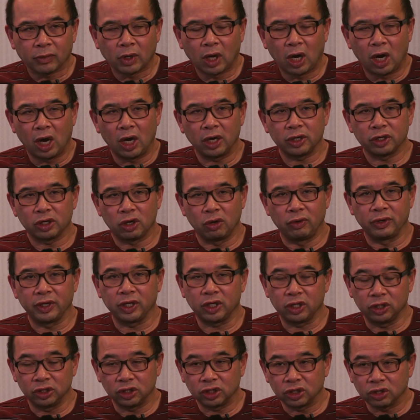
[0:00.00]
ongoing
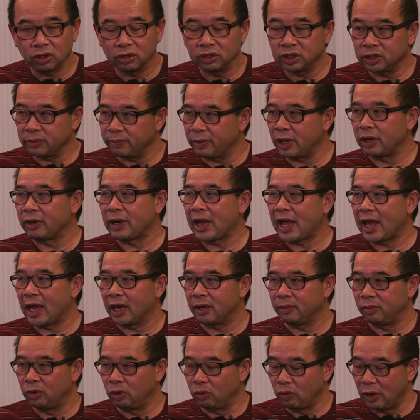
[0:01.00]
concerns about
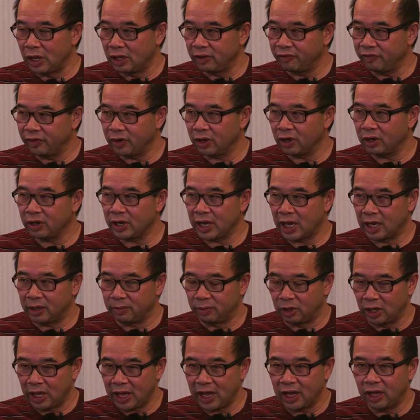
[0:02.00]
animal welfare,
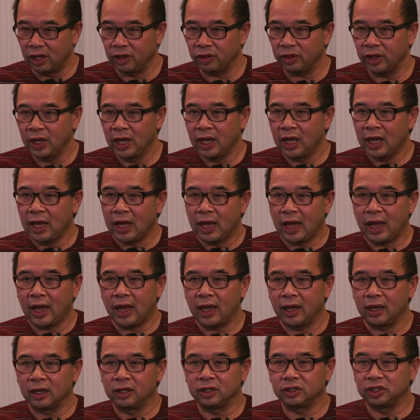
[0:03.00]
animal health,
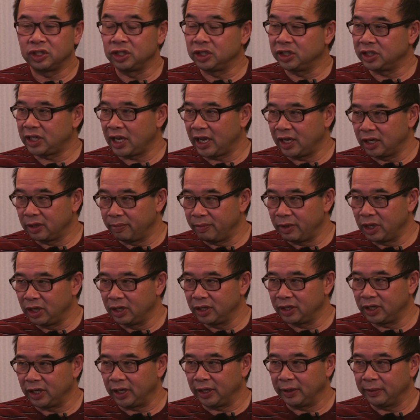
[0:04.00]
and
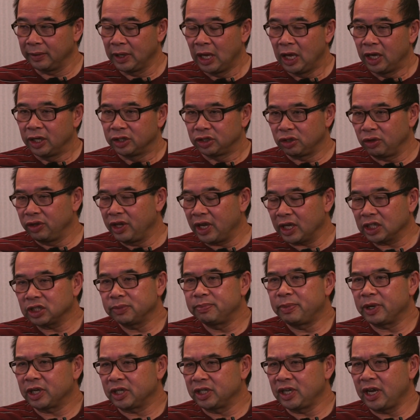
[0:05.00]
sustainability. So the
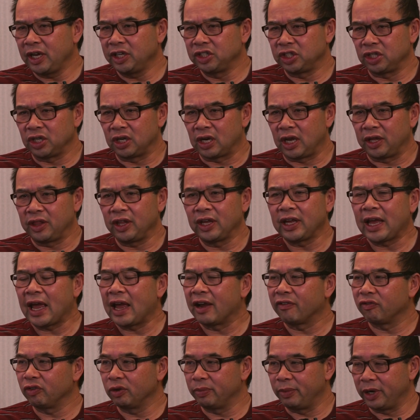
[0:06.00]
expectation, I think
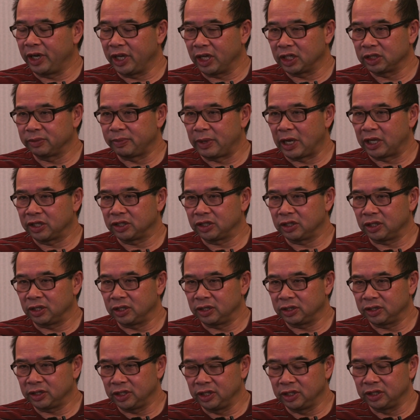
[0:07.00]
everybody expects
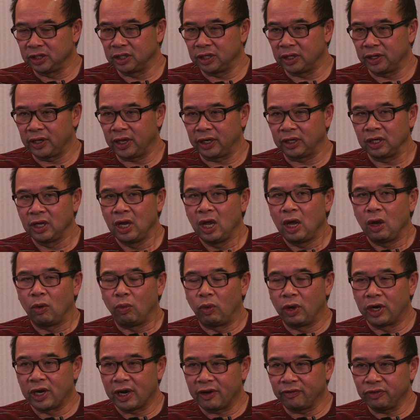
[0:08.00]
this, is that
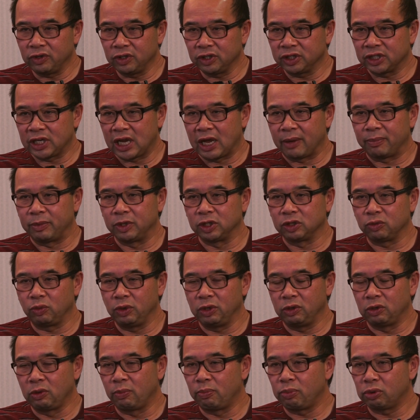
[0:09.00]
whatever else happens, we
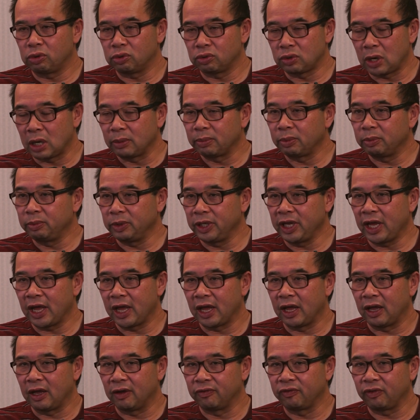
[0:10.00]
will probably
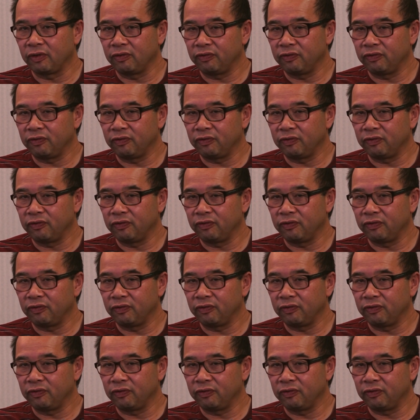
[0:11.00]
have